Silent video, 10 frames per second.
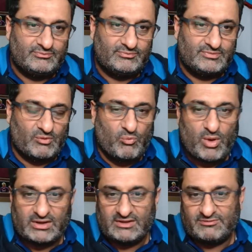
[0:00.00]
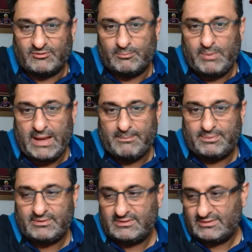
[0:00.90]
the wonderful Pep
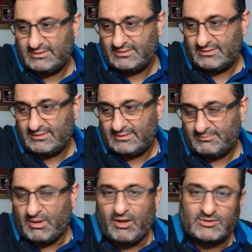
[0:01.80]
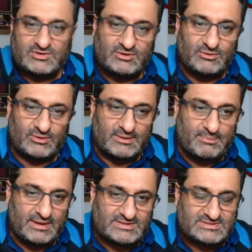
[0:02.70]
Part 2 on the
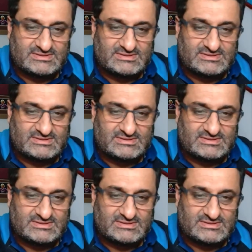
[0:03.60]
pitch,